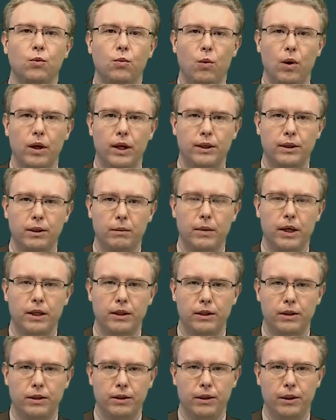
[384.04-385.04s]
what is the
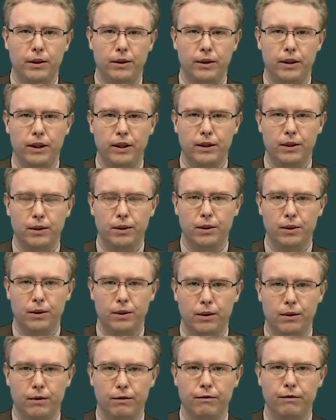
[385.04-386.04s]
message that you need
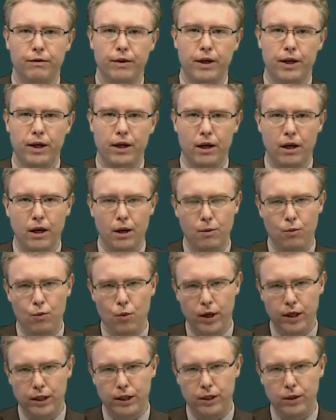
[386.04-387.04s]
to convey? Um,
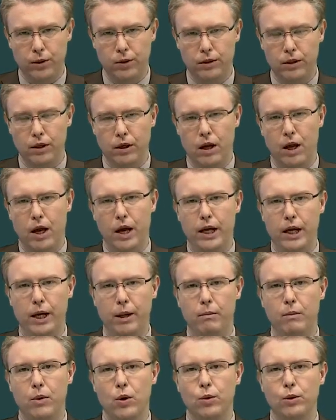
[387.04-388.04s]
what is the underlying
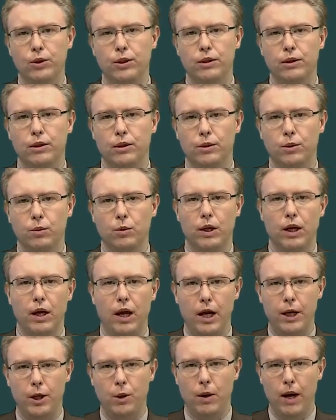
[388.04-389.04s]
emotion as well?
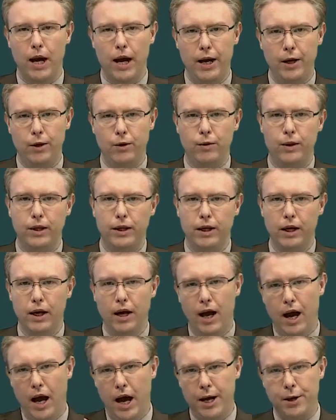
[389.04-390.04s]
Are you angry?
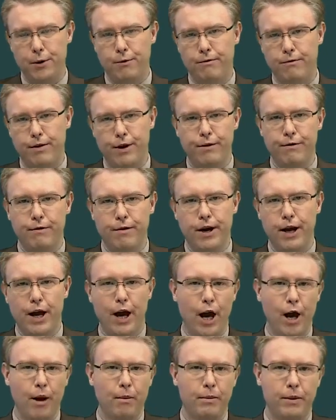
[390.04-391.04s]
Are you very, very
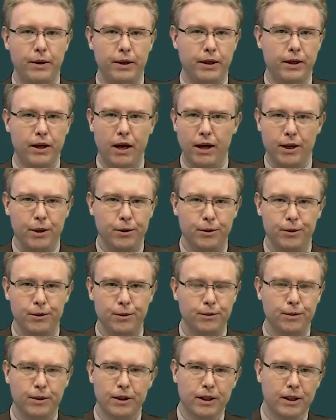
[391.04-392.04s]
happy? Are
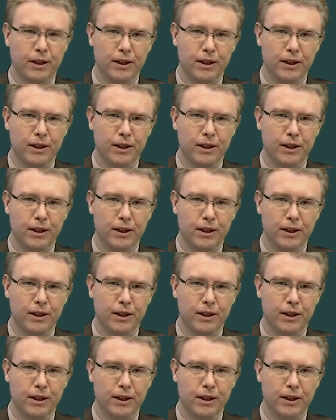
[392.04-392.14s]
you,